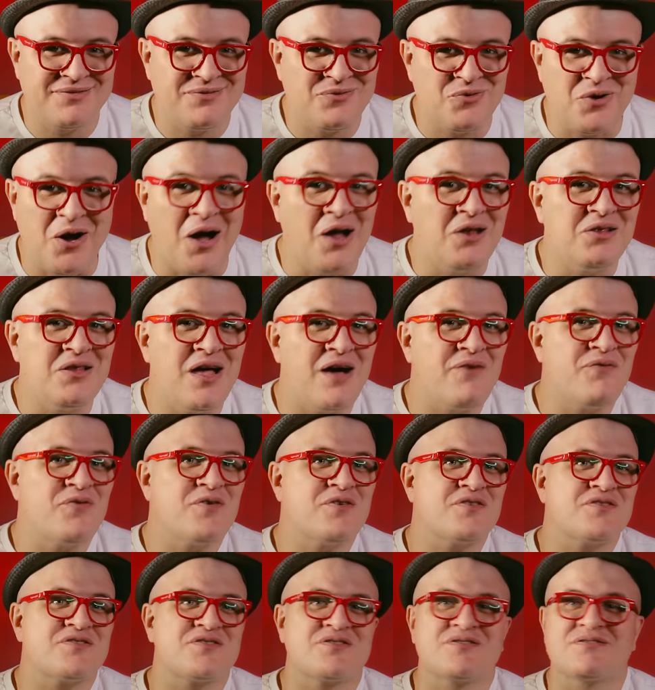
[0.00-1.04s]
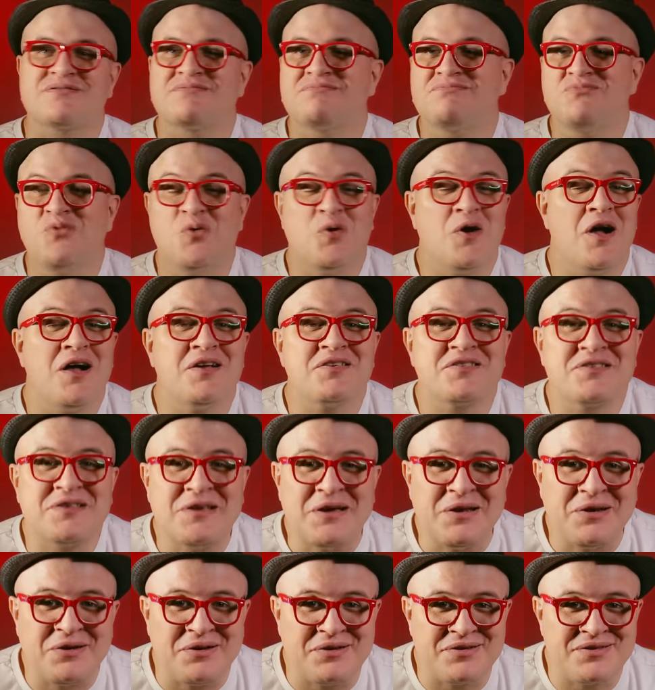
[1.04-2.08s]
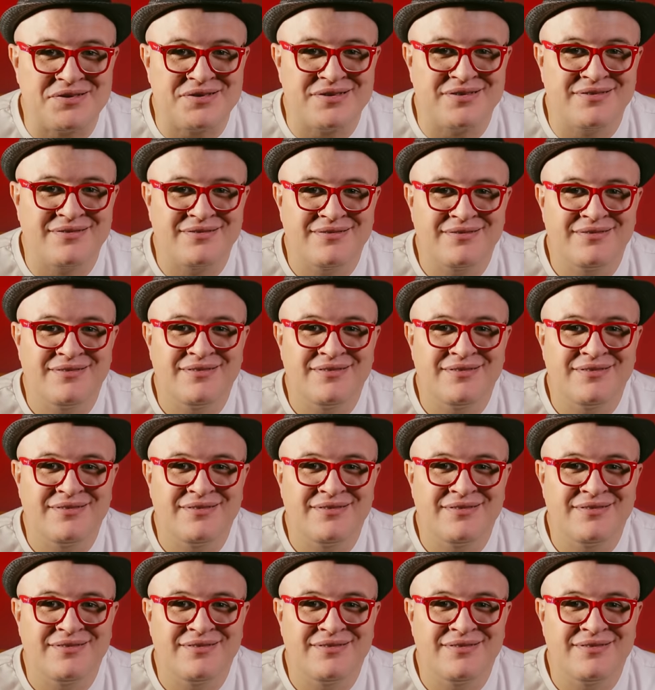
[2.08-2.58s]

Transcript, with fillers: We're all lovers. We're all sinners.